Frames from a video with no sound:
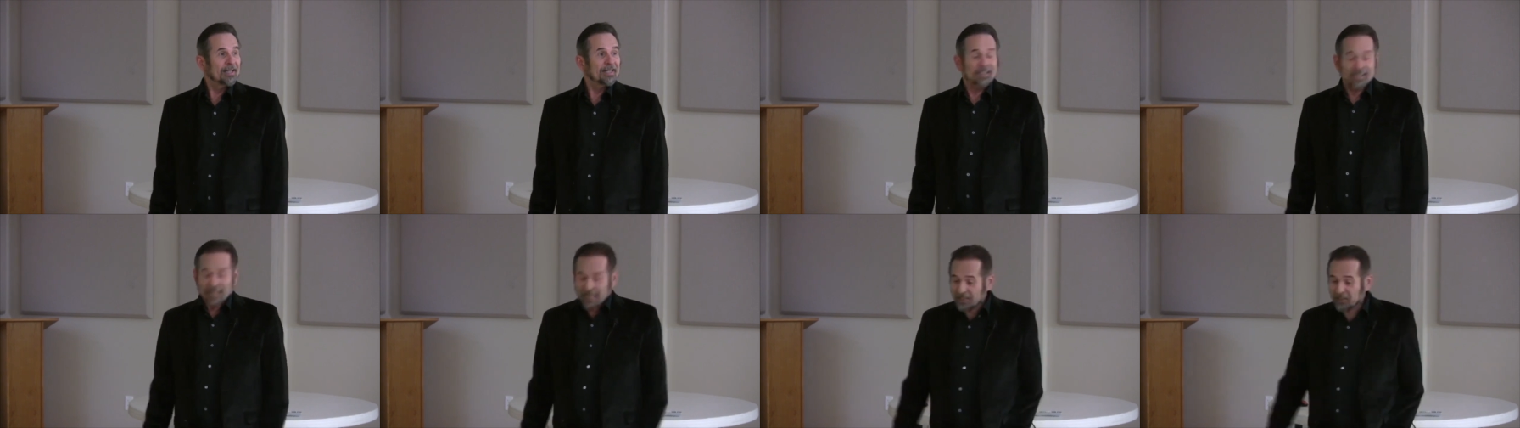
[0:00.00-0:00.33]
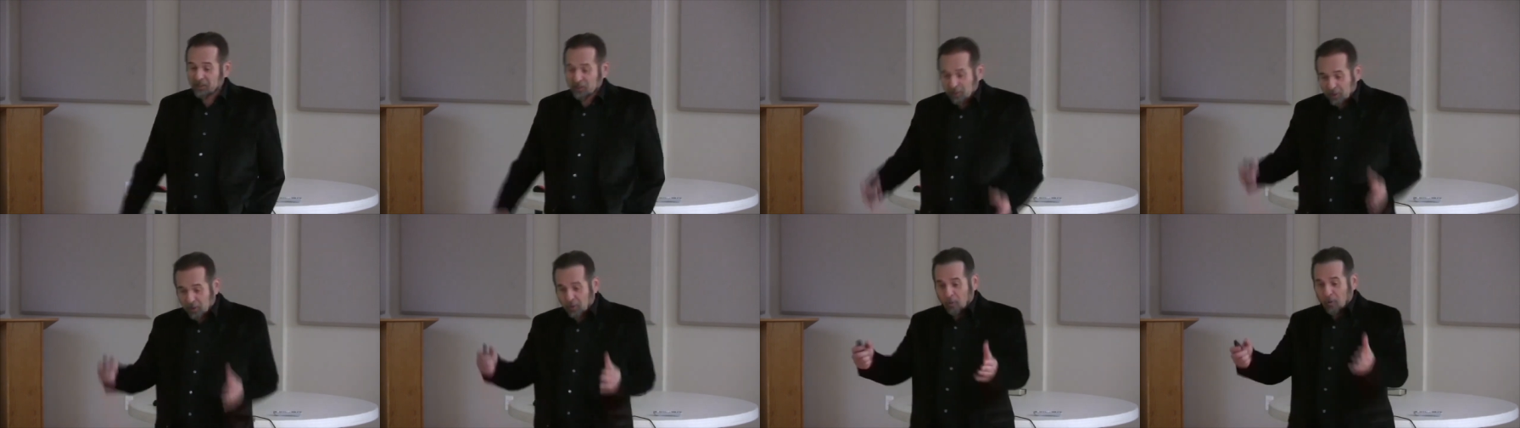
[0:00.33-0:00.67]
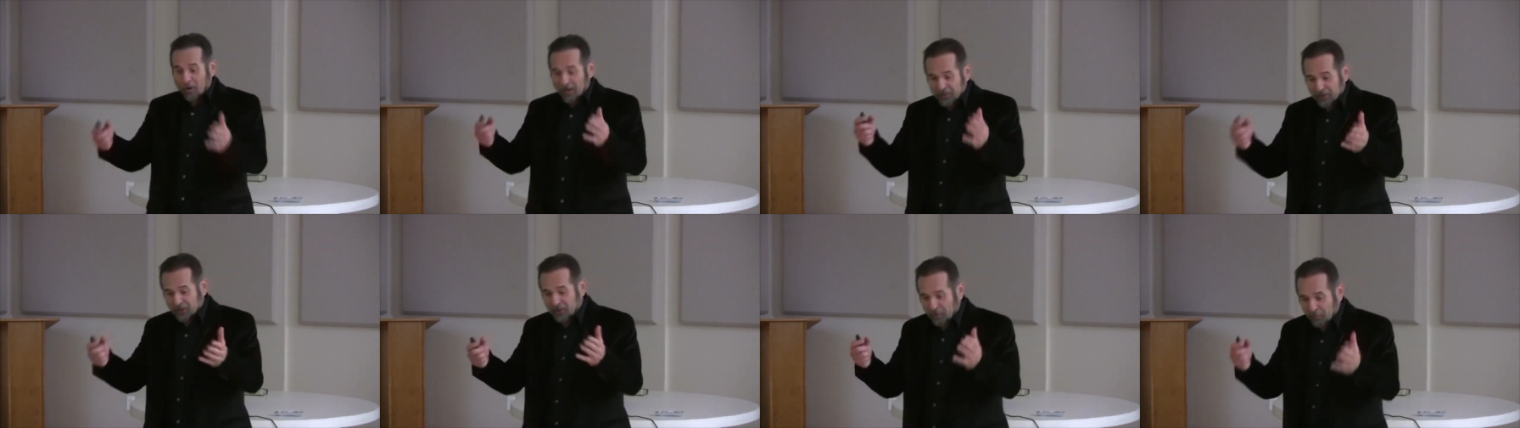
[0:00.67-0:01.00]
That's the
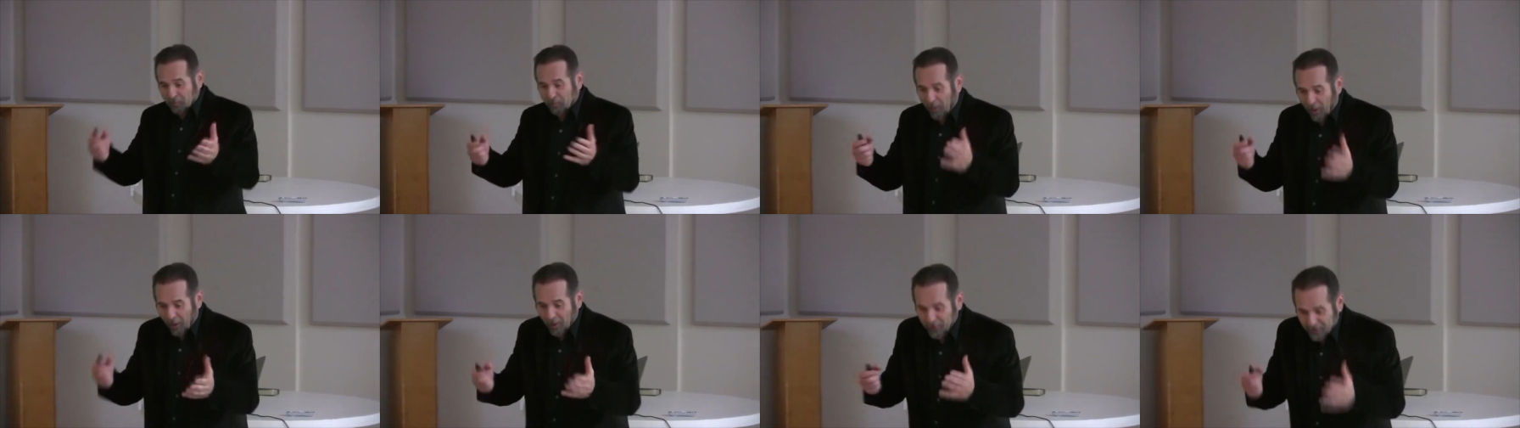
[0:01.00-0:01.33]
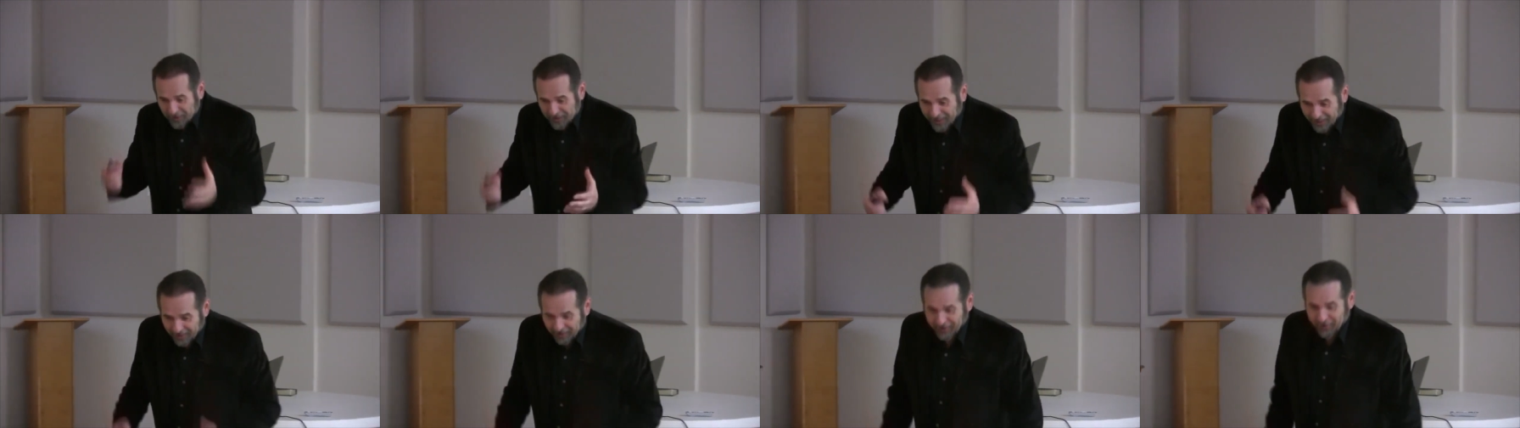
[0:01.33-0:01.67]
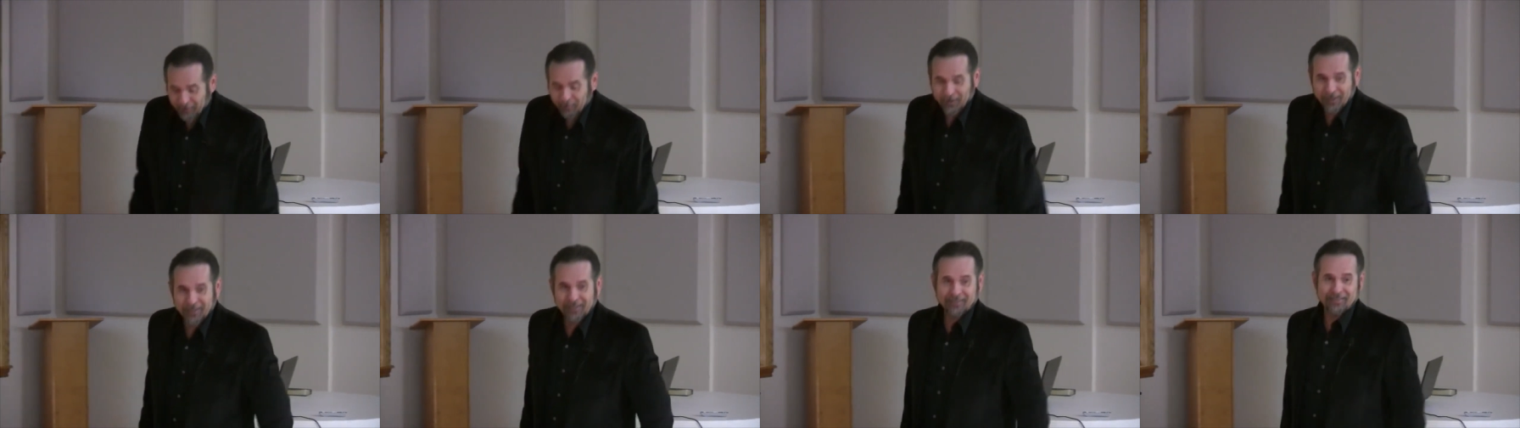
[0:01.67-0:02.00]
question Paul's
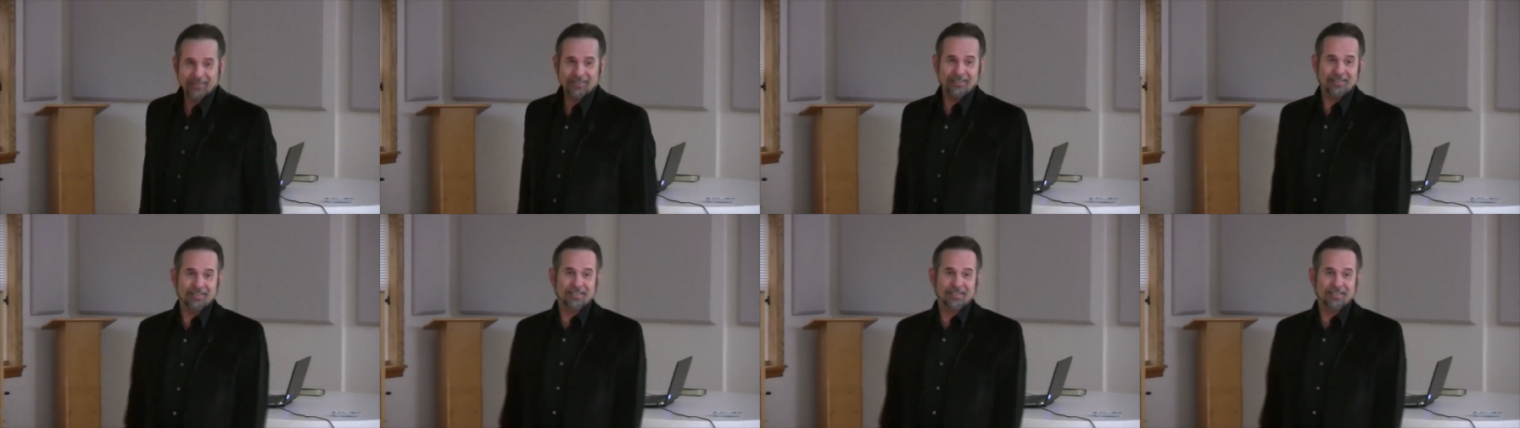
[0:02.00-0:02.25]
dealing with.